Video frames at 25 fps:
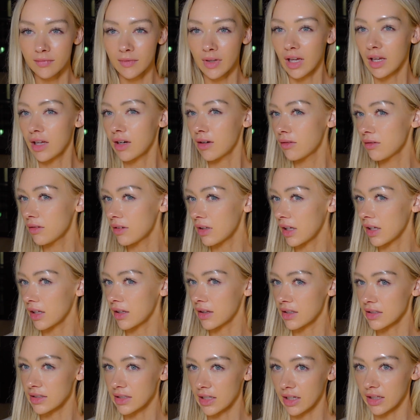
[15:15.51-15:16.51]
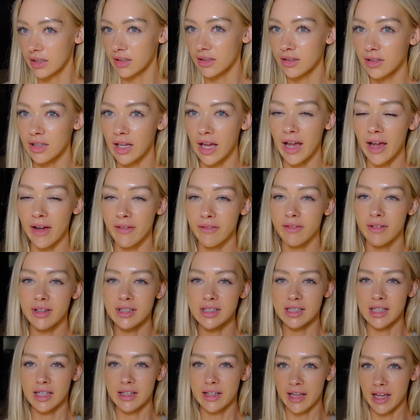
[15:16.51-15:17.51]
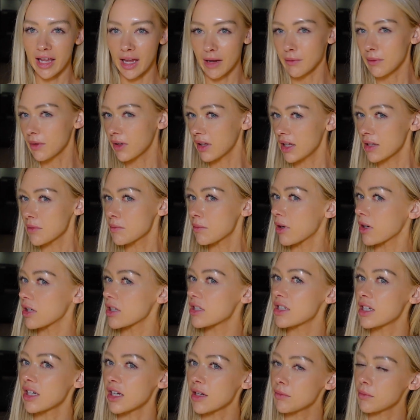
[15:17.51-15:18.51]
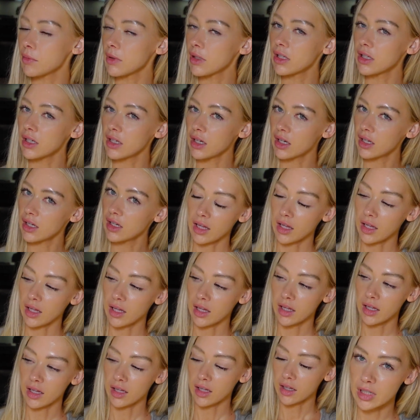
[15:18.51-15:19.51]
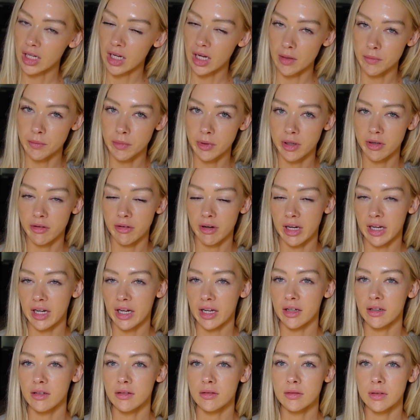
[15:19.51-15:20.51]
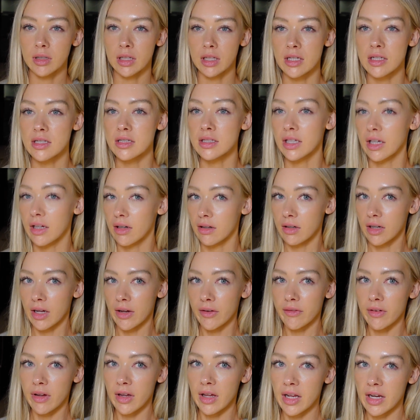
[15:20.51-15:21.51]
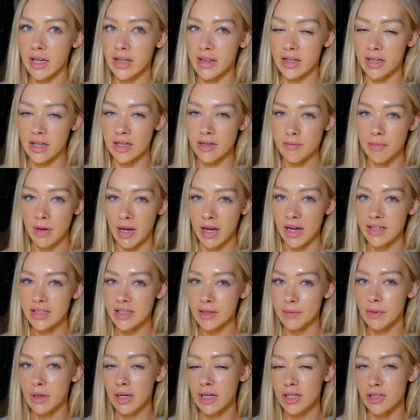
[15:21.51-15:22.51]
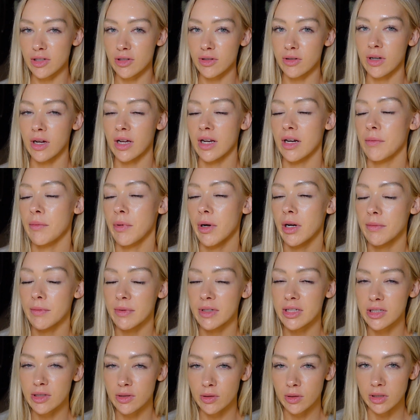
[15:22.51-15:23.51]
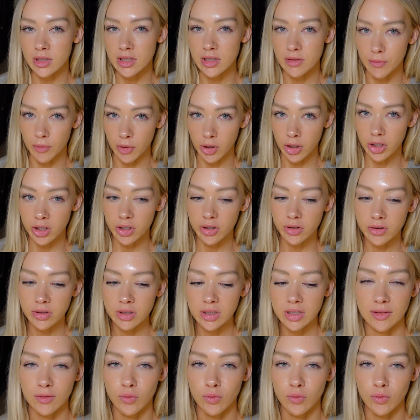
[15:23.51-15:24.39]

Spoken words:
I don't like this angle. I have the camera like perched up in a cupboard right now because I don't have anything unpacked. I'm gonna do an apartment tour tomorrow